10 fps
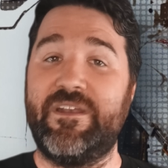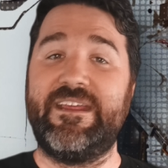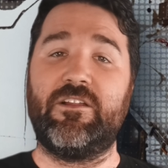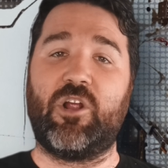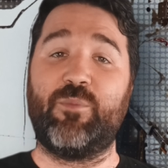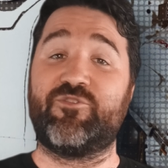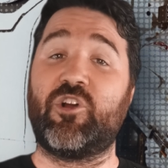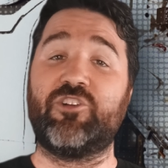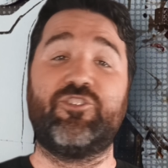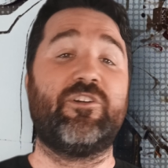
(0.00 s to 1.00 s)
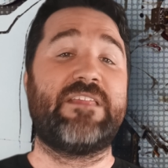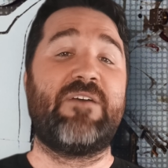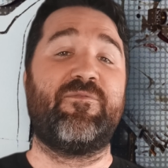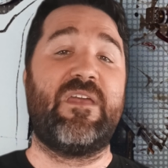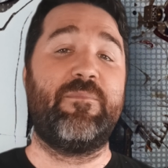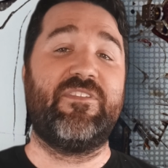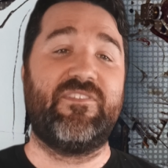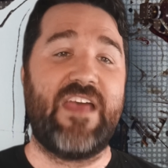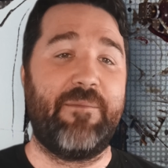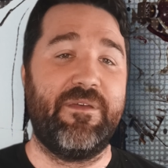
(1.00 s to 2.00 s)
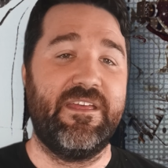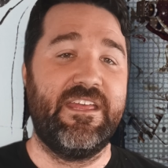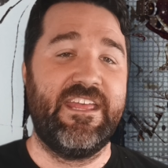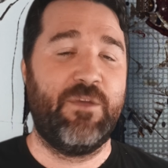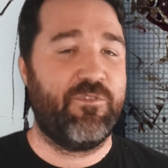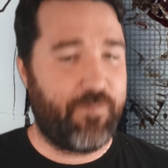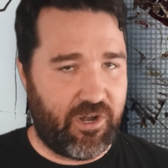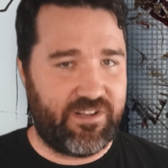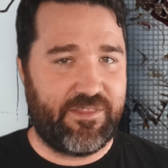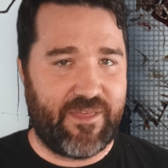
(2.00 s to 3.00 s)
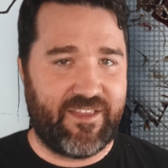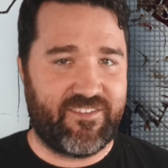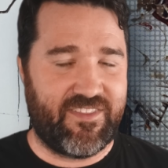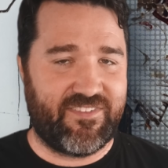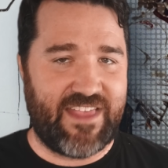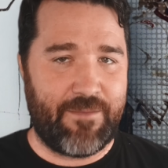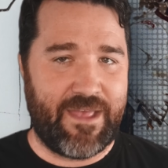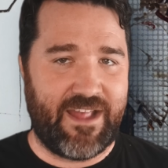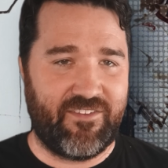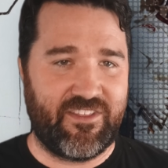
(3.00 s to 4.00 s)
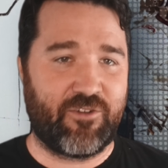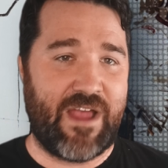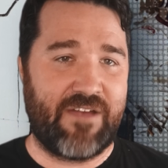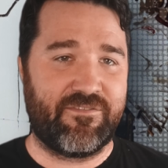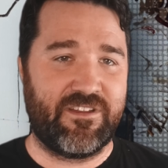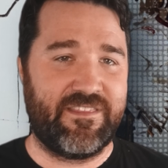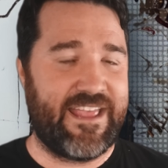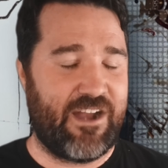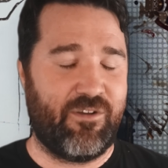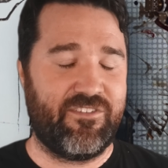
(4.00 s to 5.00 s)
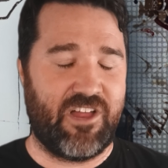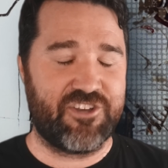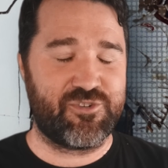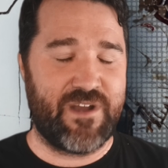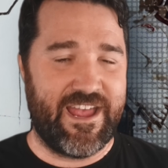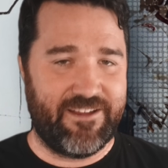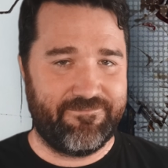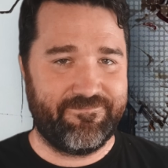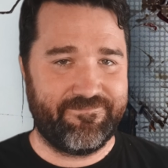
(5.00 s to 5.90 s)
when Neil Armstrong took that famous step, it was partly thanks to the same hands that crafted the era's lingerie.